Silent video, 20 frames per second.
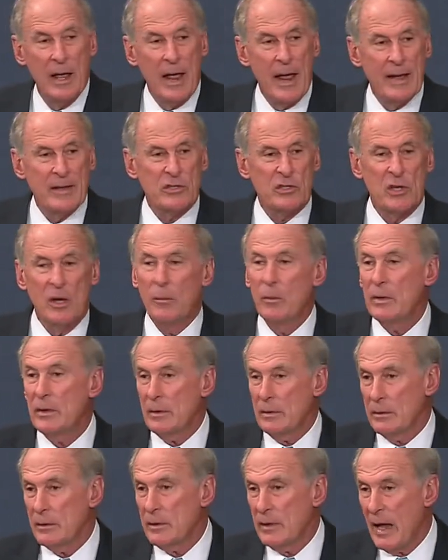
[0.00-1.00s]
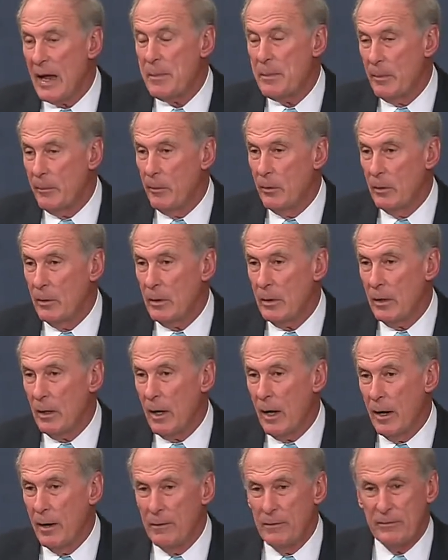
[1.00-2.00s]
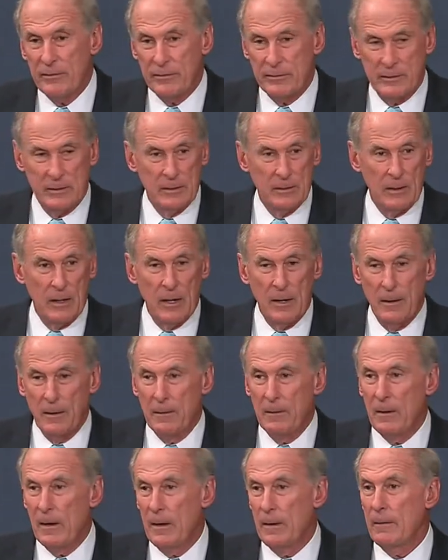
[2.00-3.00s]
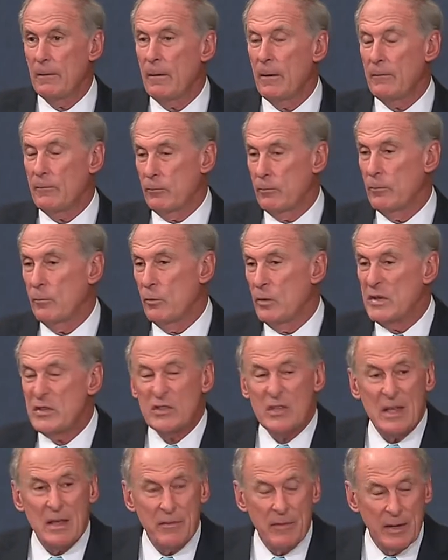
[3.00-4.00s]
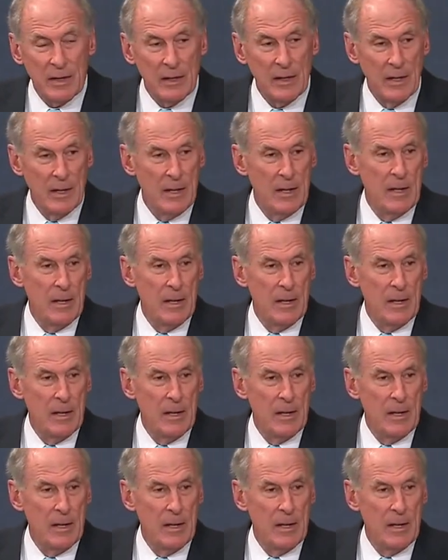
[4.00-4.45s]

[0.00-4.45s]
as someone capable of receiving